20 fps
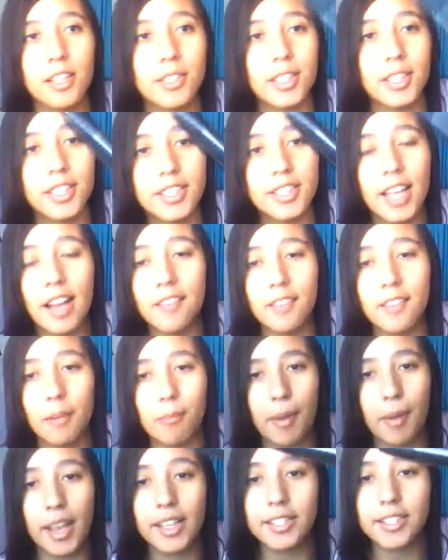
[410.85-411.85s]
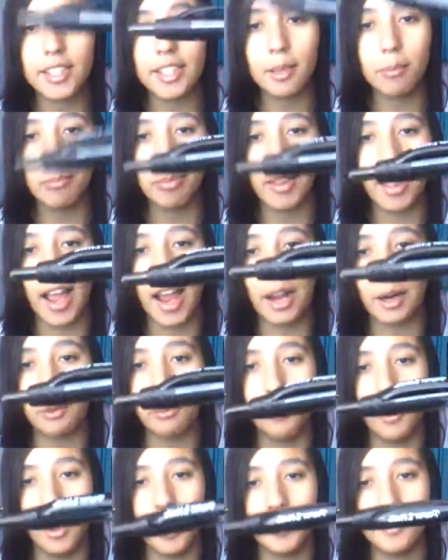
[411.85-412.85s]
So I just have a basic
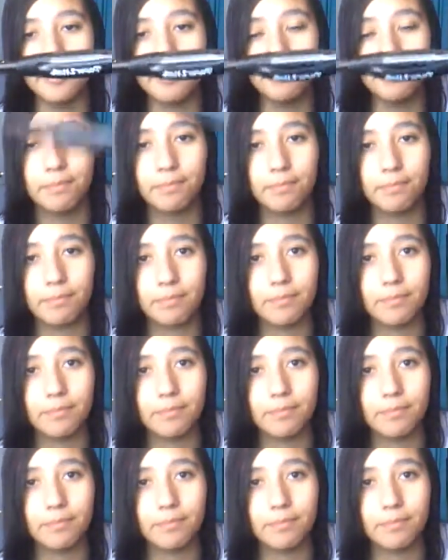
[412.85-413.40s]
black one